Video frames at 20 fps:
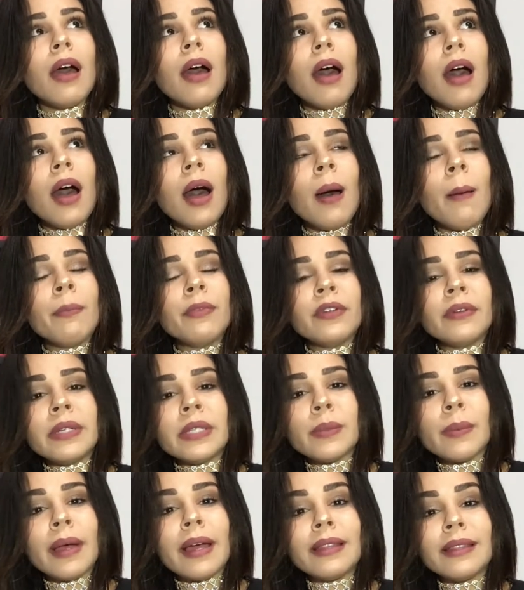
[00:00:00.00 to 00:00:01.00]
The
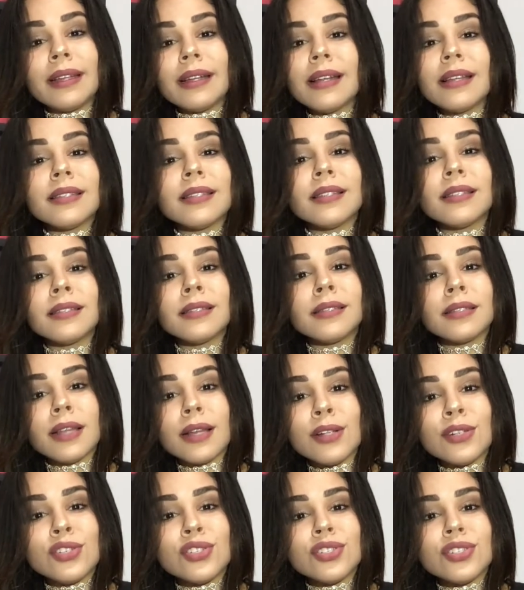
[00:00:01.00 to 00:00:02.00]
reason why I think this is
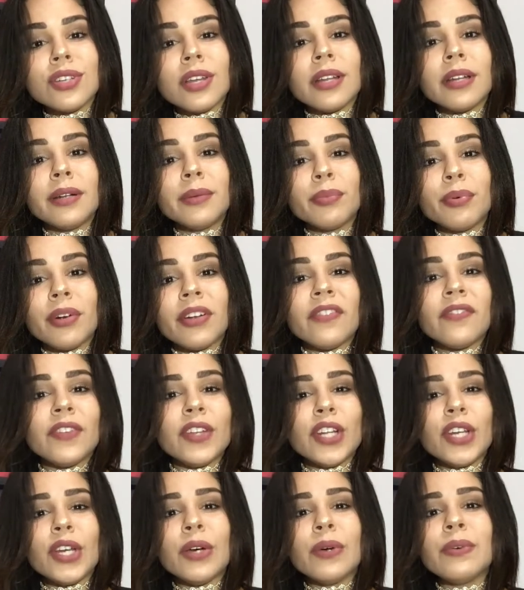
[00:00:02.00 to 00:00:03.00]
such an important
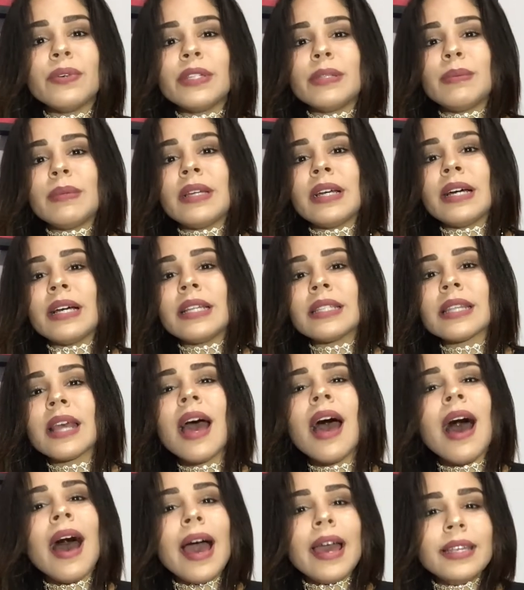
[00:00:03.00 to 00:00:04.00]
video is because
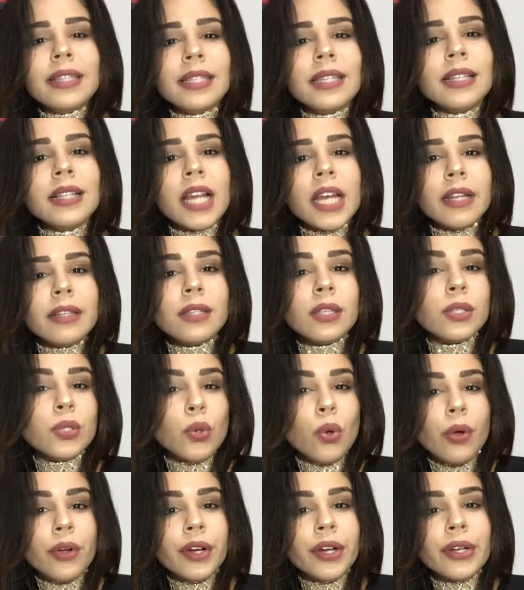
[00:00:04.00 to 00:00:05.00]
I see a lot of
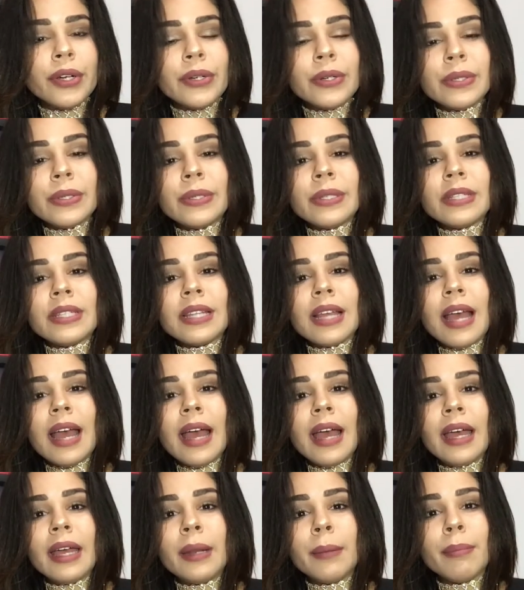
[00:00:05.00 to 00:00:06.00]
tutorials
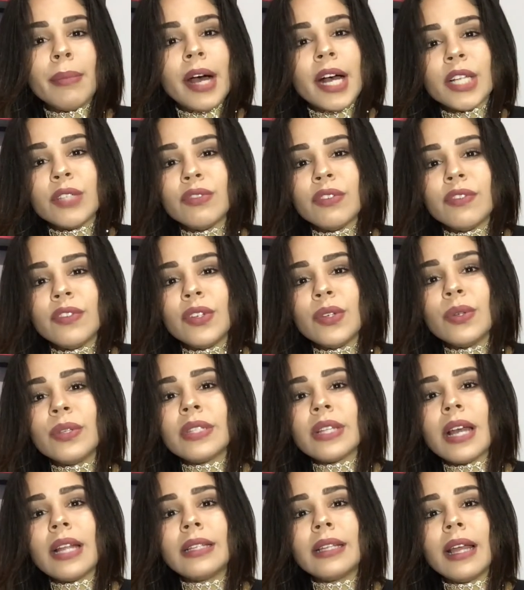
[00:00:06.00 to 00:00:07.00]
and box
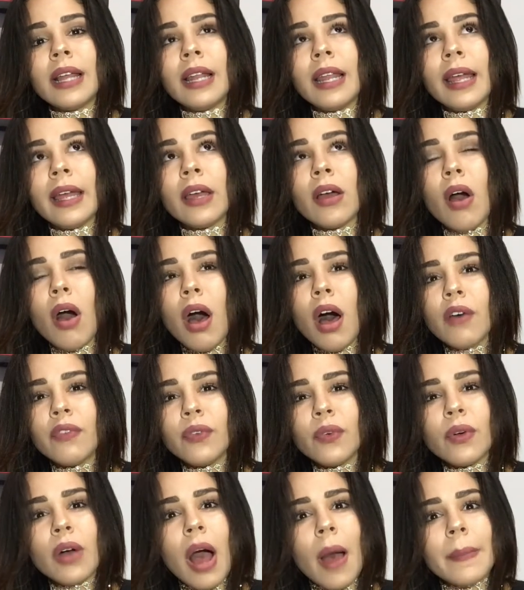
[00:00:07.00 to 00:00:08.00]
reviews and then like
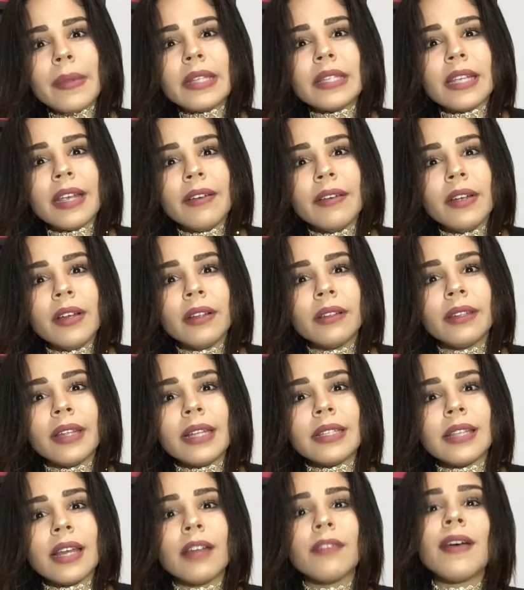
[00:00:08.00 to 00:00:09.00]
awful commentary on
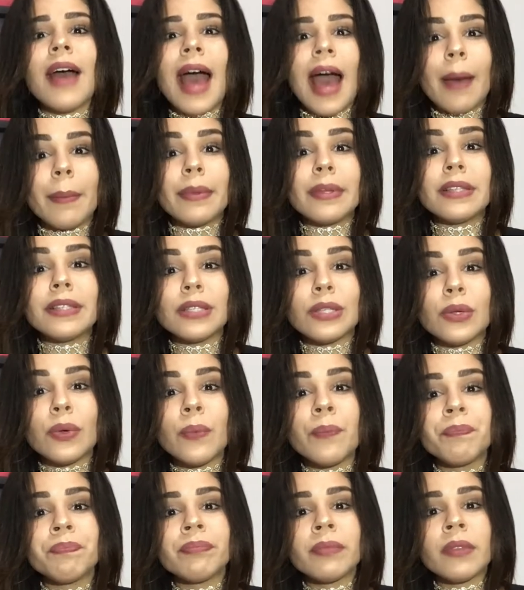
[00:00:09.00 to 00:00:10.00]
things that have happened to